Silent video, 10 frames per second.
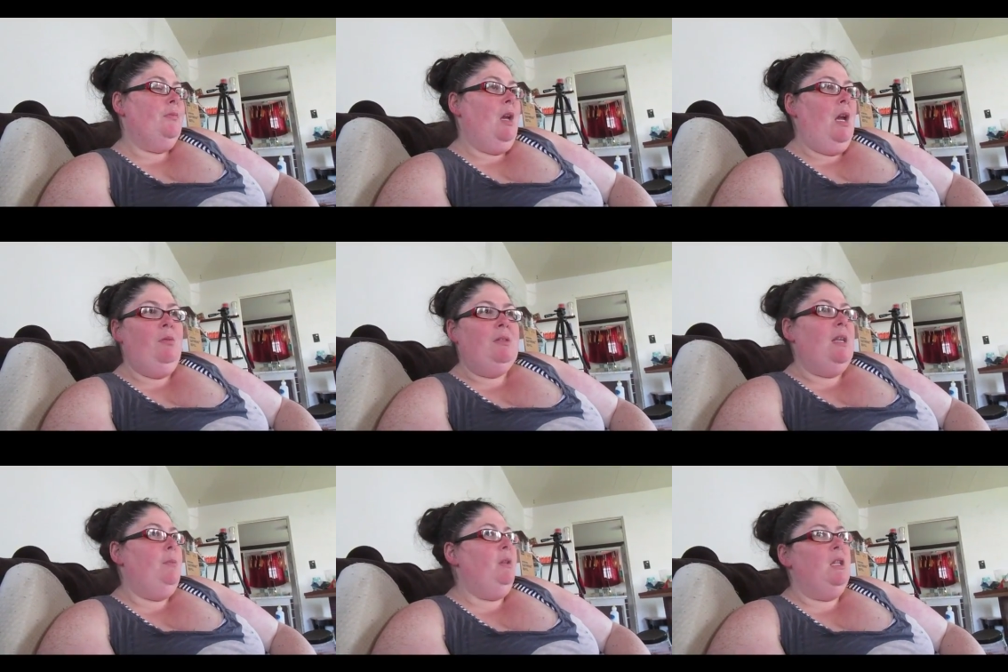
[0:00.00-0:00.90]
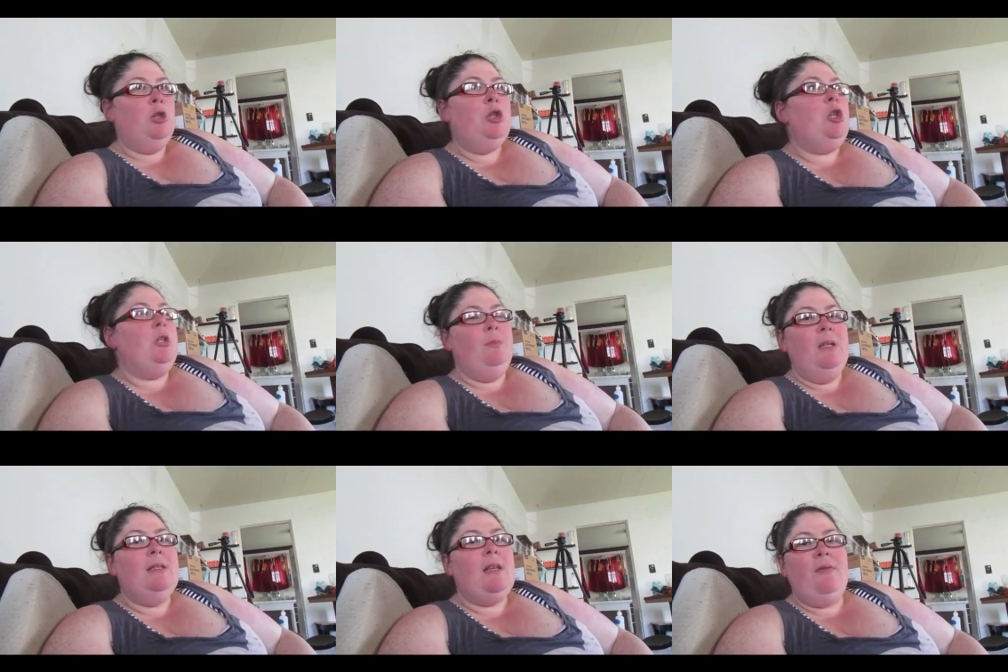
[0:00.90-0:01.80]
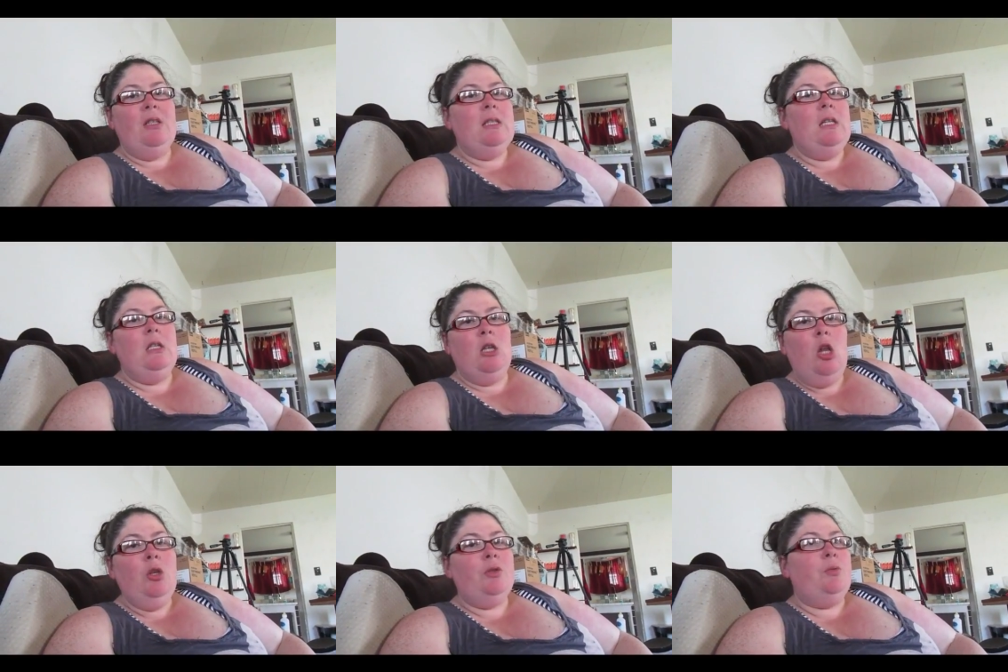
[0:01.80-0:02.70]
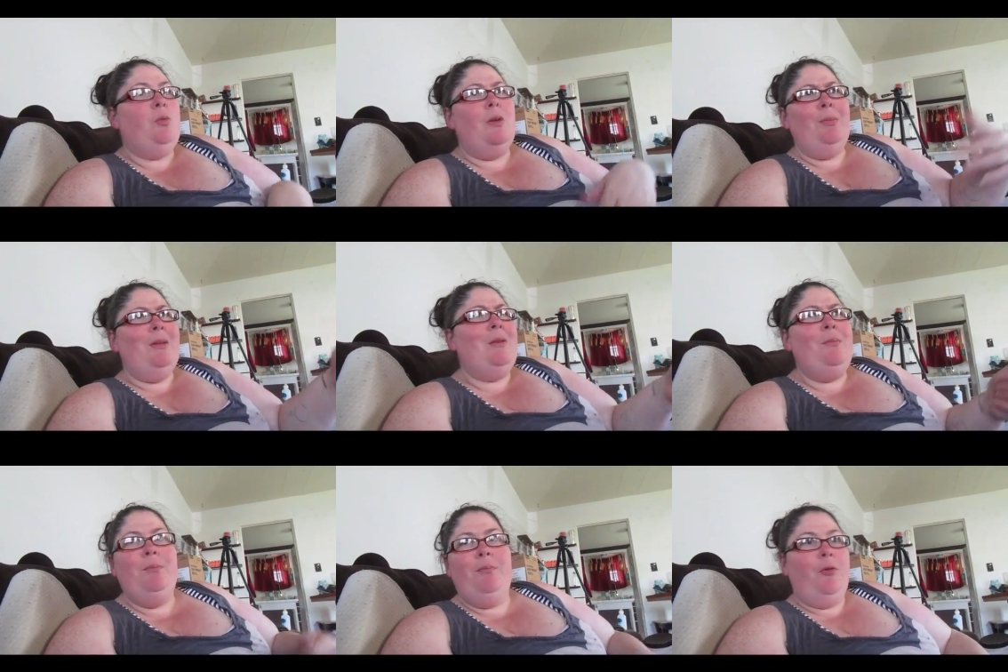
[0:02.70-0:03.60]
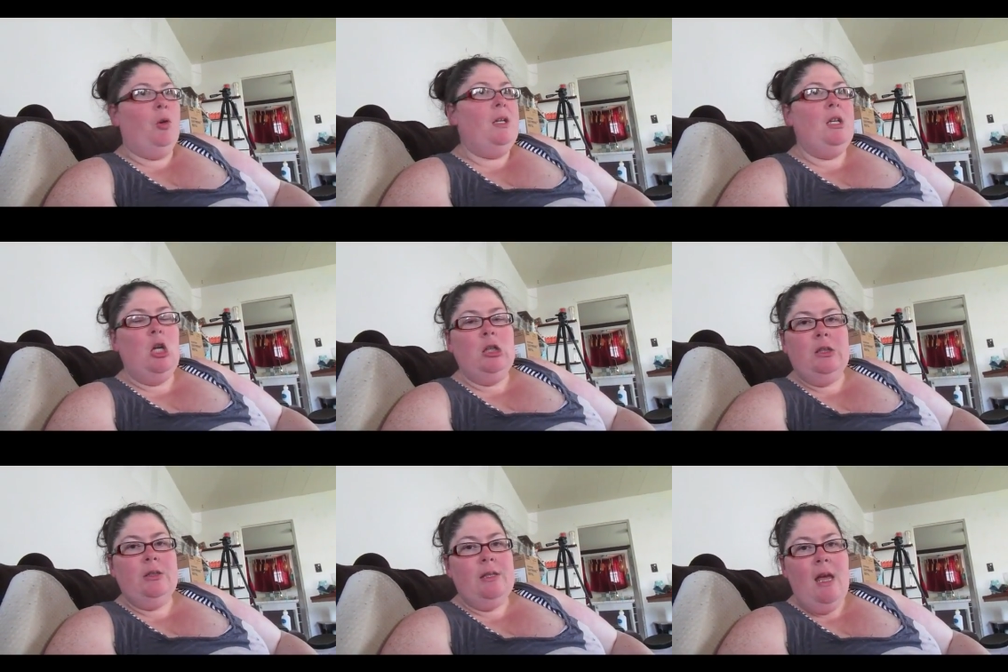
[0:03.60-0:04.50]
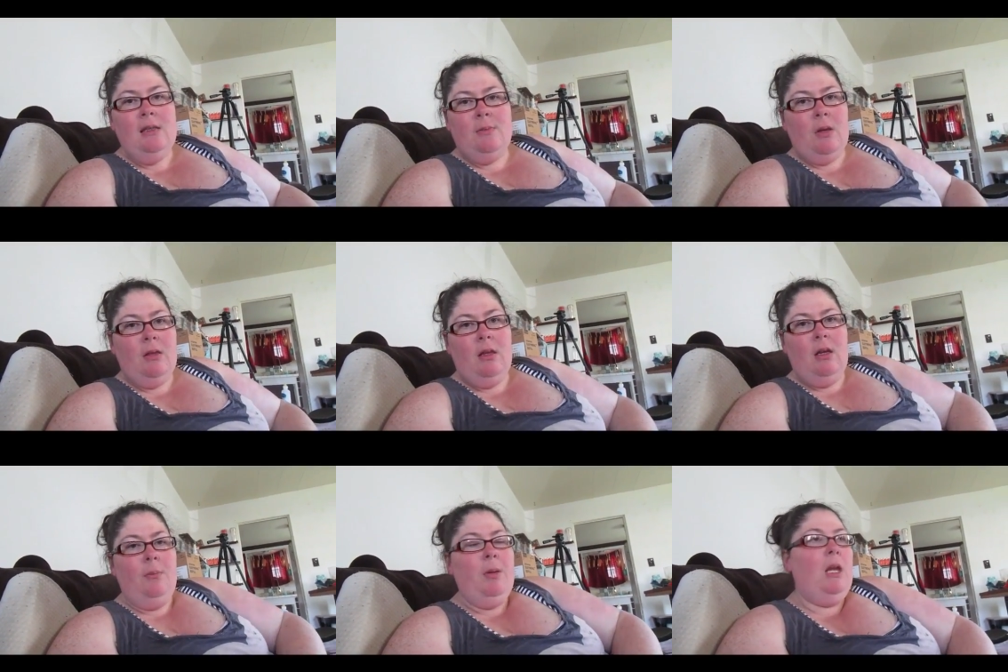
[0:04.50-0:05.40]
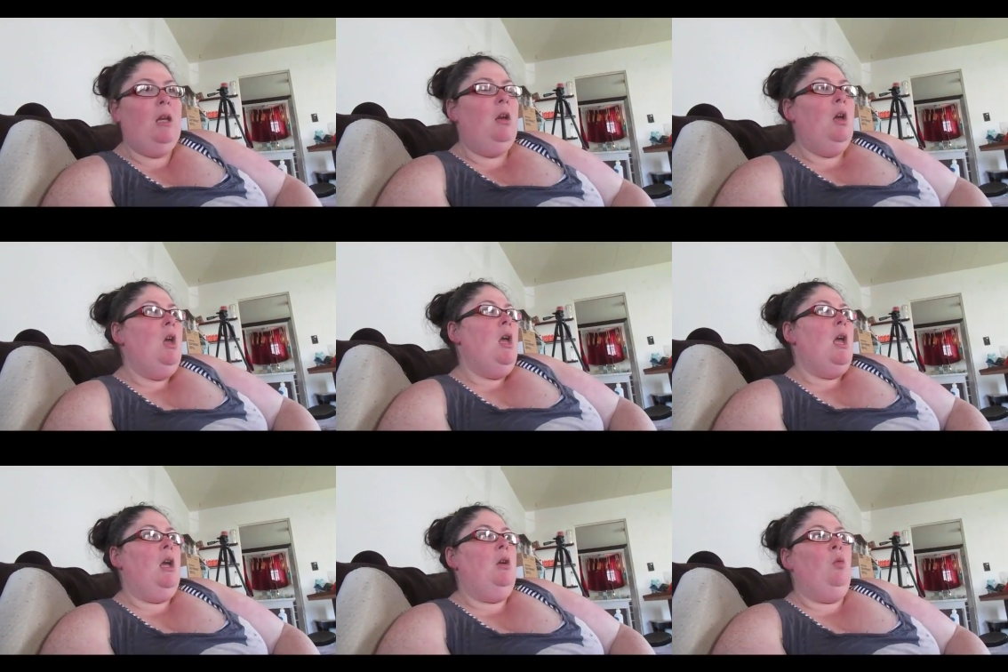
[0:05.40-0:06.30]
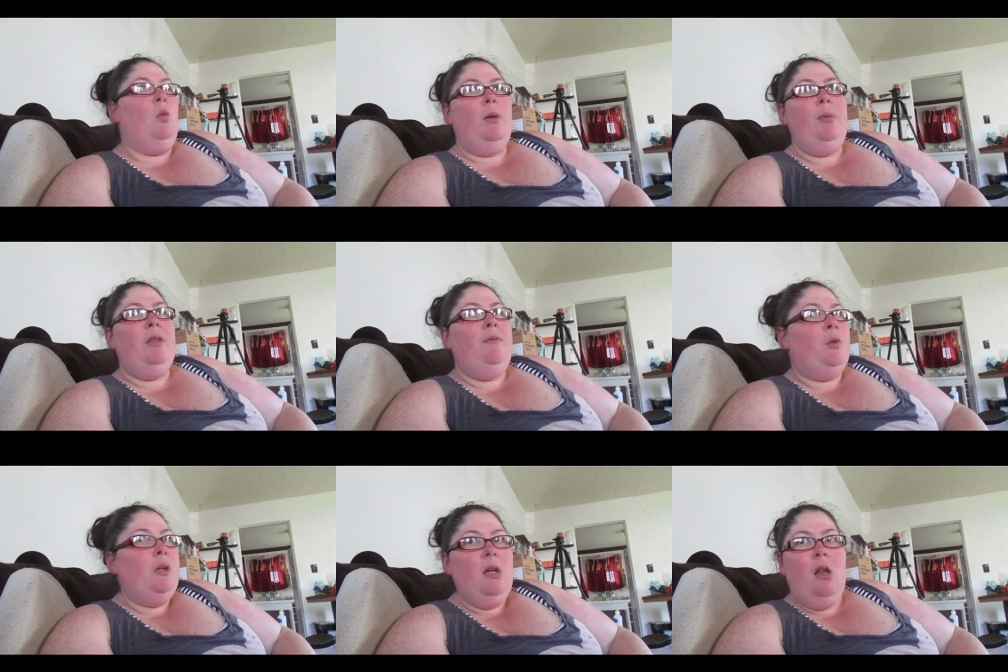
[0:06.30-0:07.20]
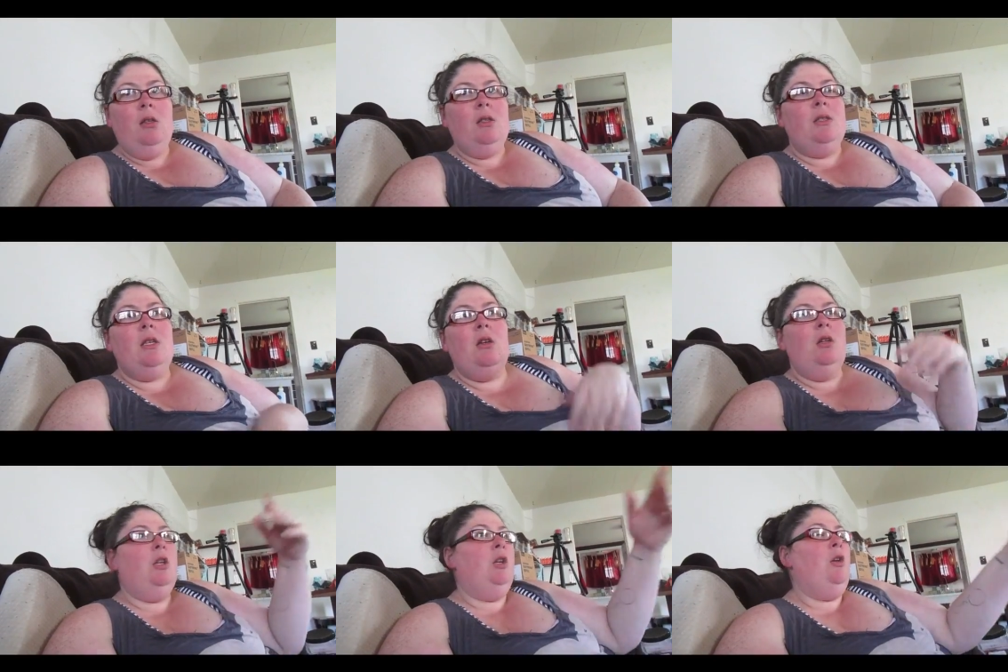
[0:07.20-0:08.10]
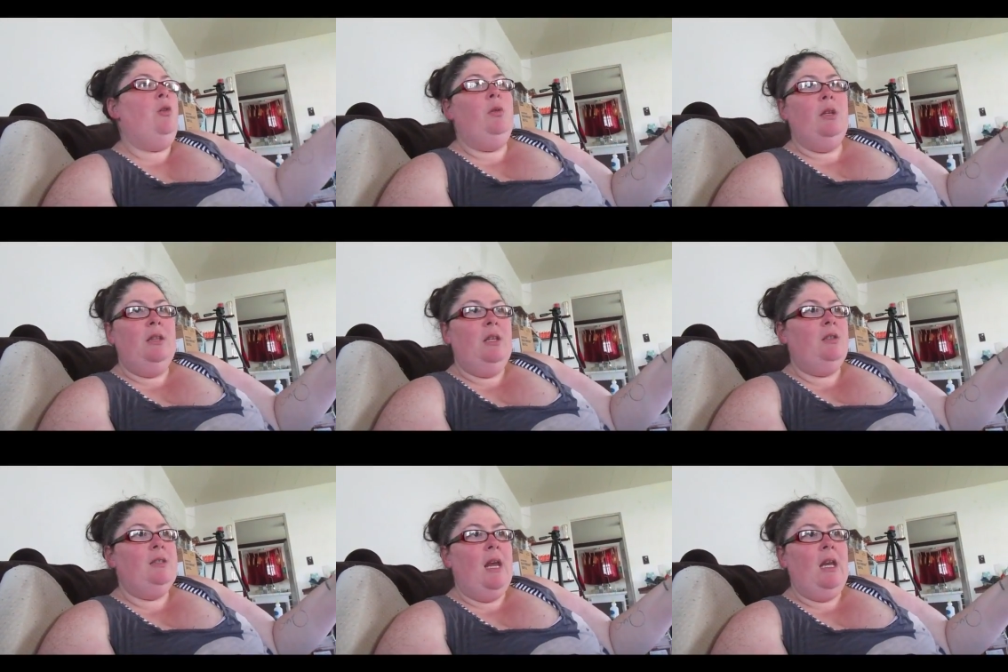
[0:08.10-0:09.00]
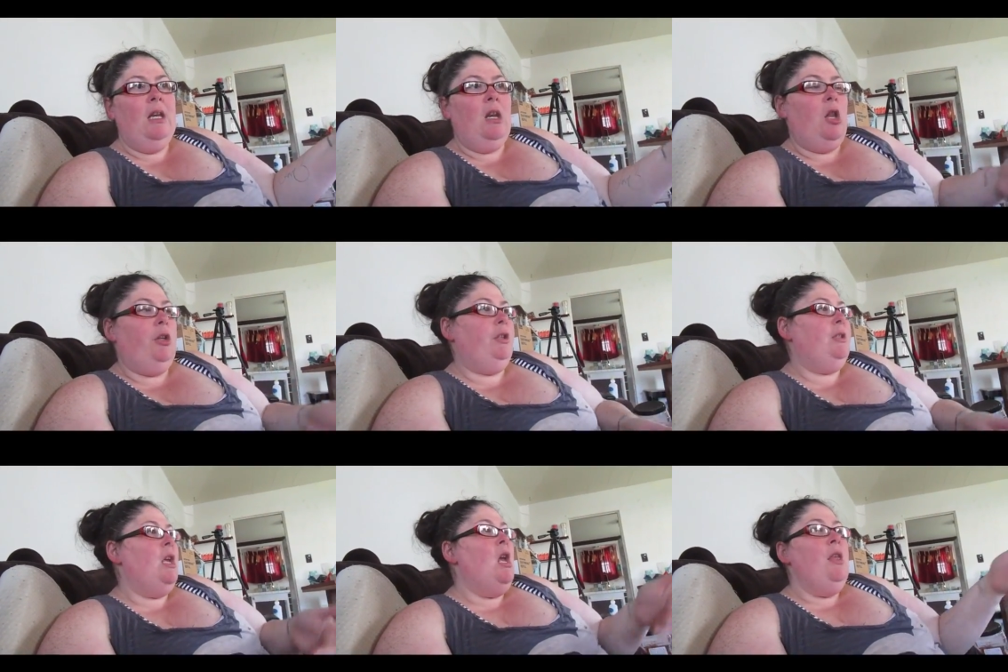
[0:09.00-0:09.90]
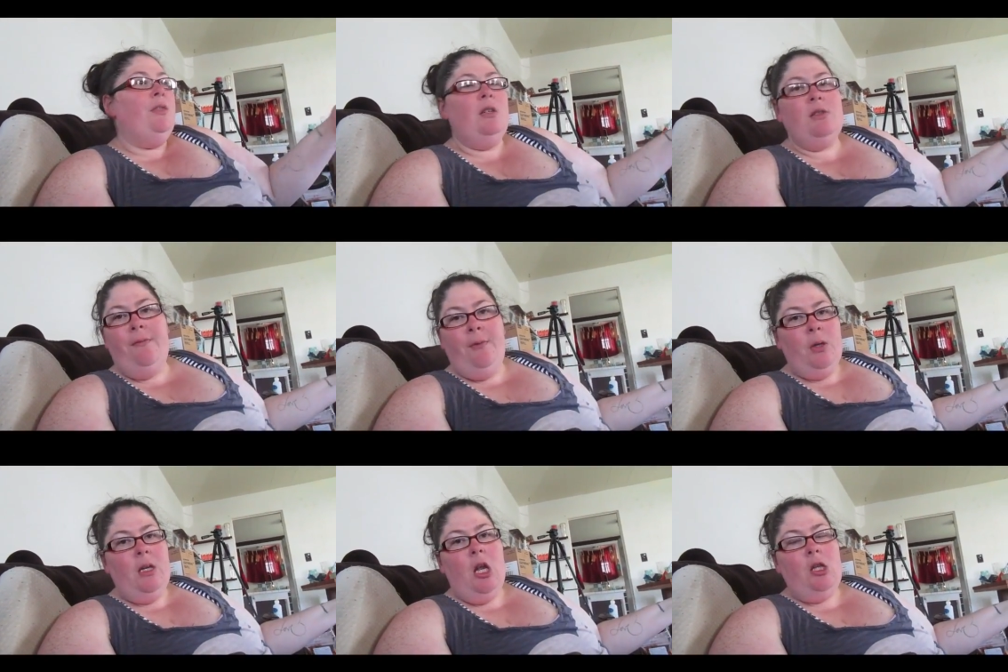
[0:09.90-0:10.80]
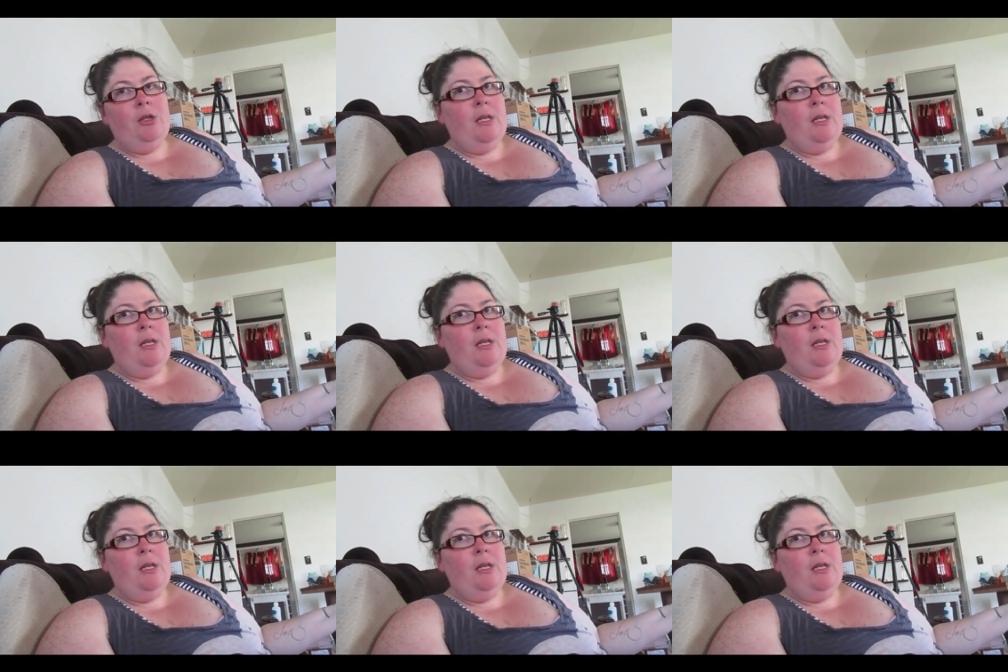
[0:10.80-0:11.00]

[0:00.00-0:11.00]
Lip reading: I was like, but there shouldn't be $17. What about the $40 last month that I paid? And what about the $40? You know, there's $80. There's the $40